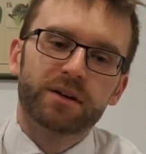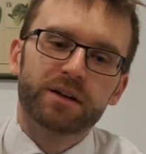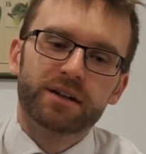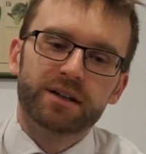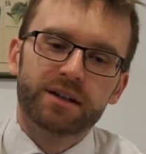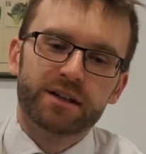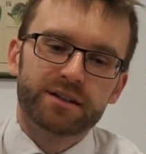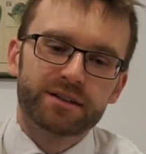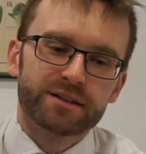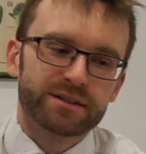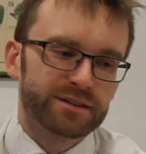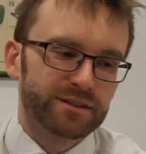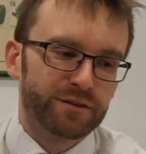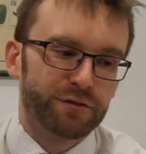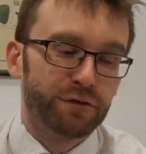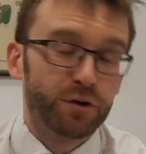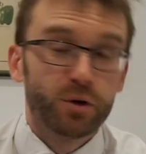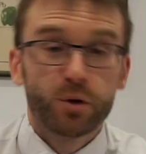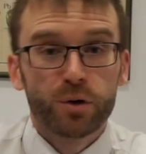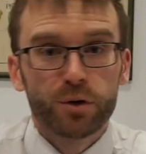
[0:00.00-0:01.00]
It's a
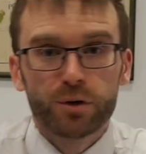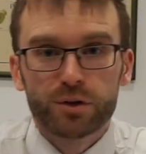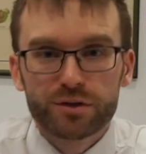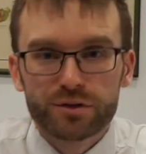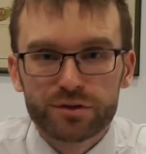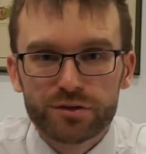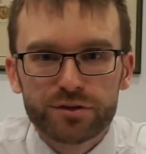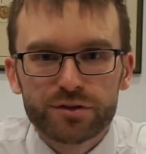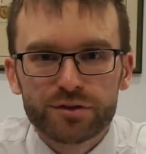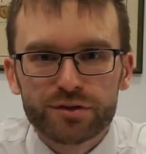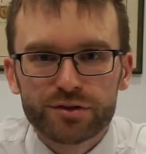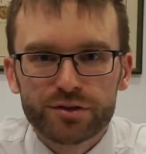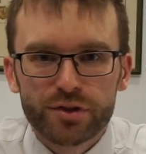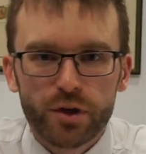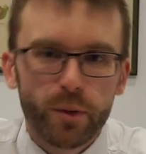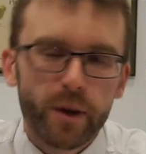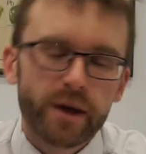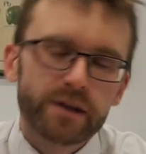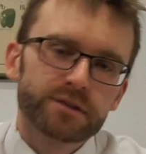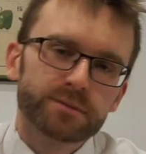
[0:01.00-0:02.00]
force,
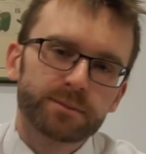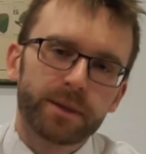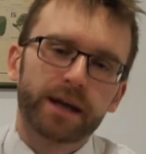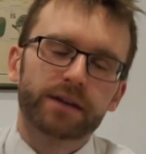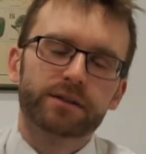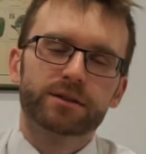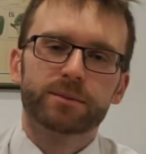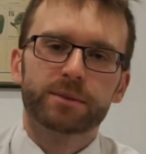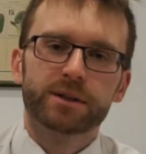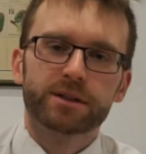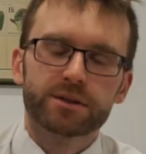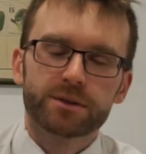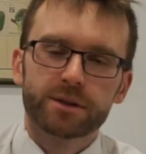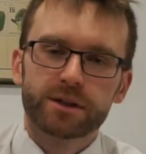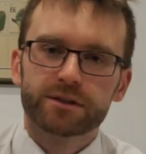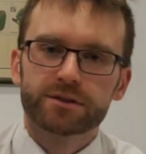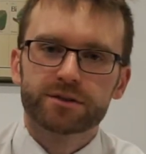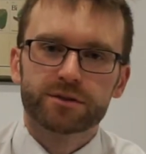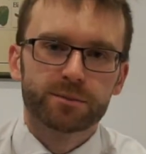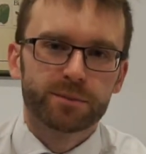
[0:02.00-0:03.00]
so expect to be
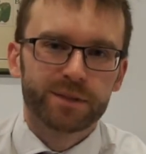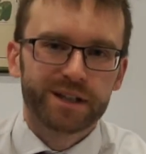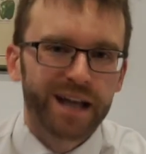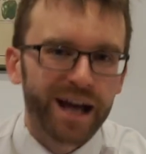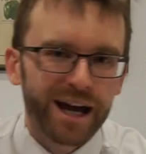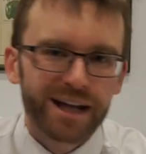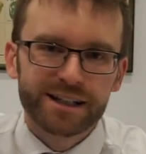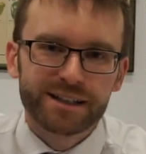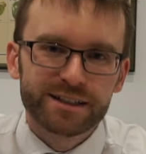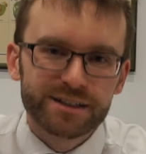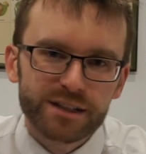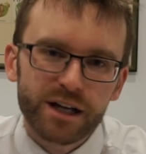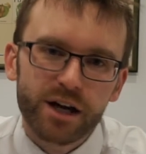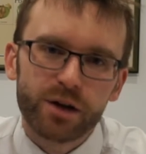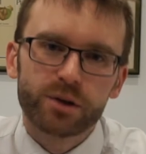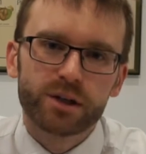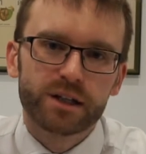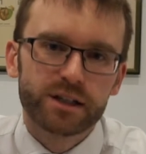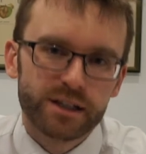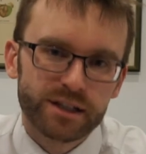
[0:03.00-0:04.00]
doing some mechanics
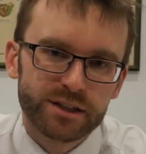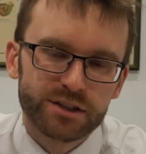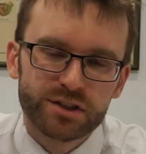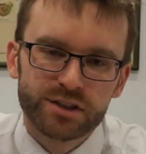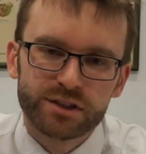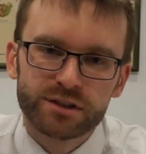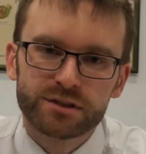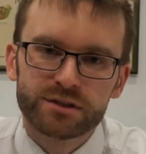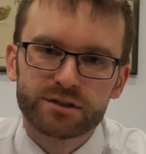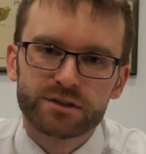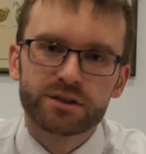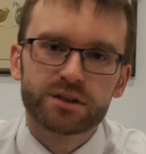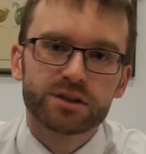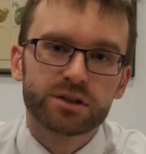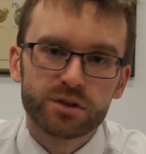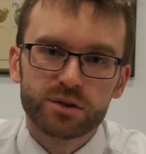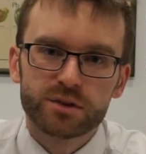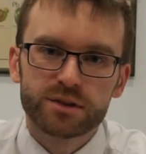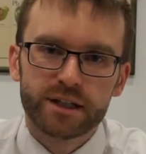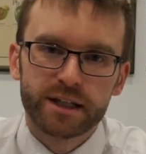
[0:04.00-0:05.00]
calculations
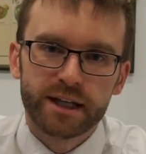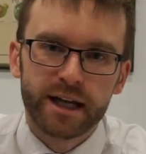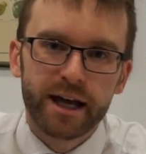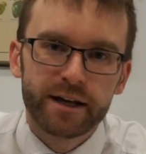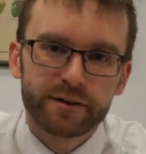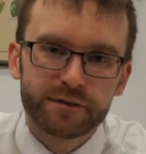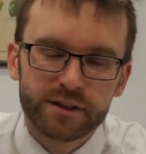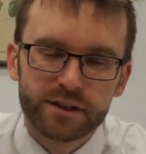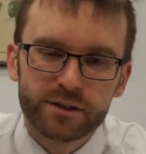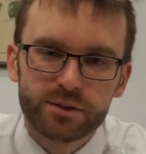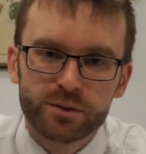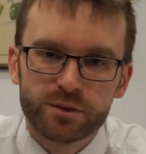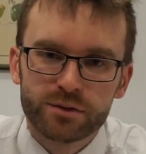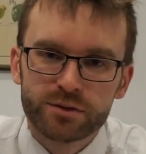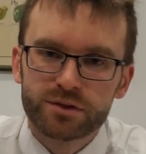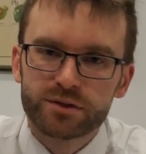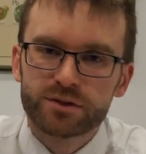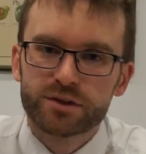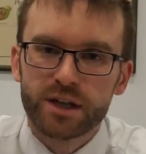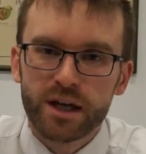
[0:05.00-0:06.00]
using F
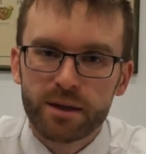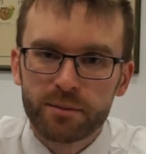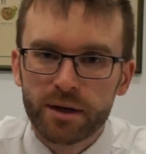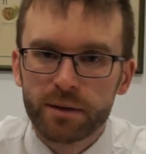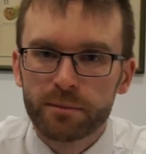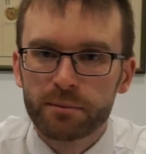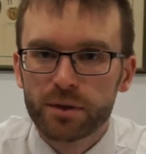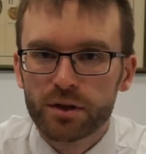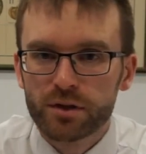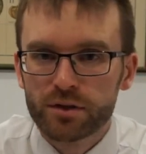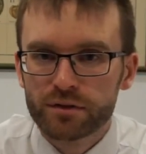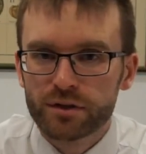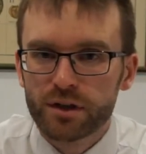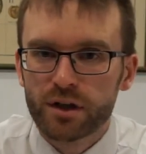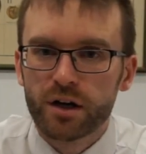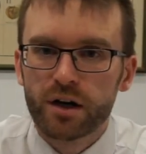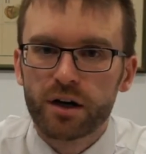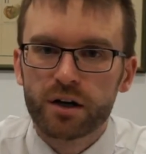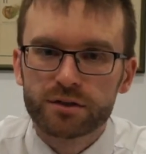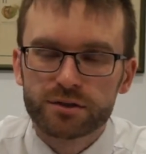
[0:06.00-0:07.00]
equals GMM over
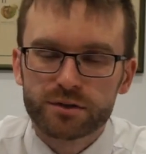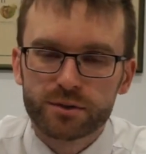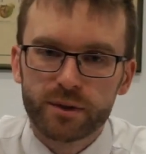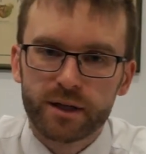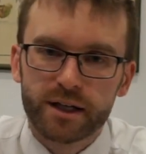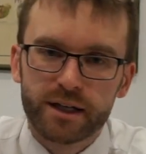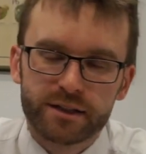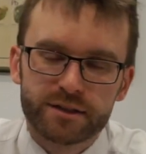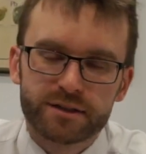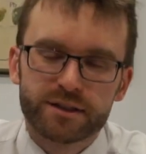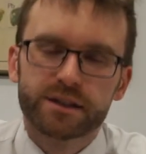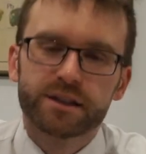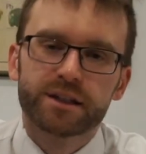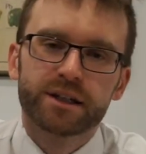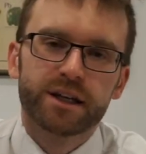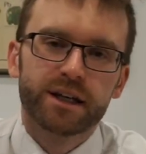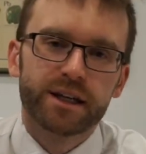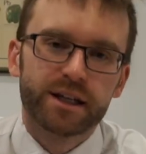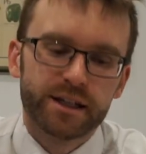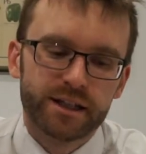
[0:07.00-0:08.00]
R squared
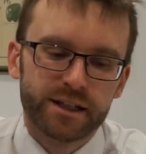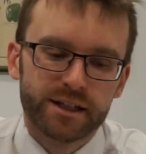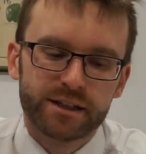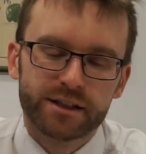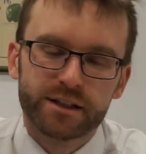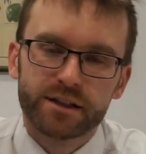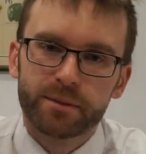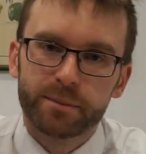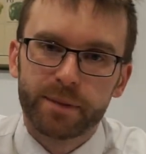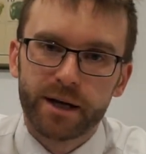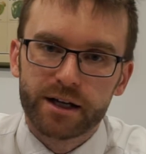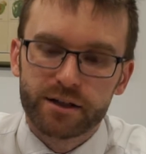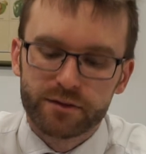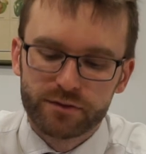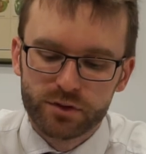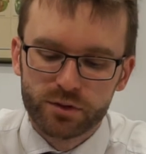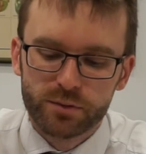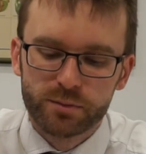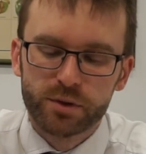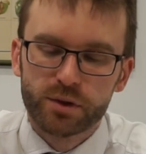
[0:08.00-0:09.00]
in the back of
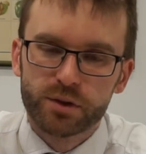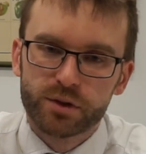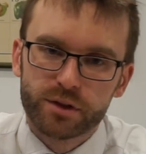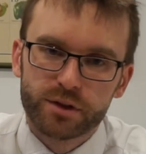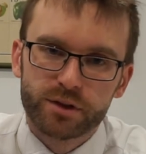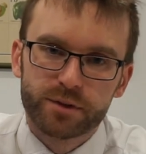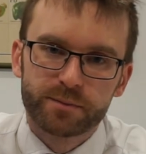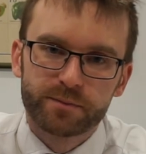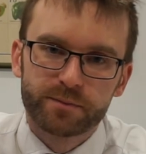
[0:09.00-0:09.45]
your book.